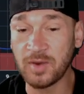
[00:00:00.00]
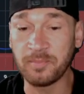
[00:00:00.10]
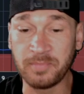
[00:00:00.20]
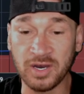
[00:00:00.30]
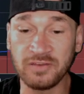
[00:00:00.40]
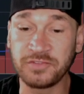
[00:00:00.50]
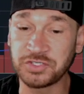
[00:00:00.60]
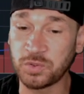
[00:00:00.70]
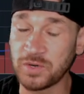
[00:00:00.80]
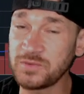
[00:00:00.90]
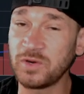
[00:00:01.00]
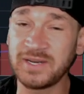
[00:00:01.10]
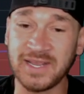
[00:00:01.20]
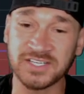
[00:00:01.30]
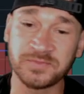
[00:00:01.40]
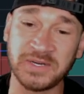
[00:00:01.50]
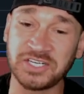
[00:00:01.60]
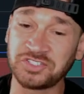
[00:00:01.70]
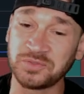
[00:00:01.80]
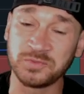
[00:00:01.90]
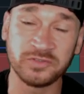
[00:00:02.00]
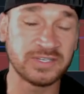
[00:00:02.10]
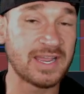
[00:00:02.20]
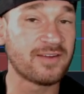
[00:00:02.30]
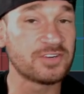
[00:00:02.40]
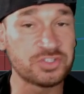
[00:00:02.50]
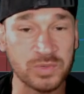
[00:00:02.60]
above the twenty-one exponential moving average.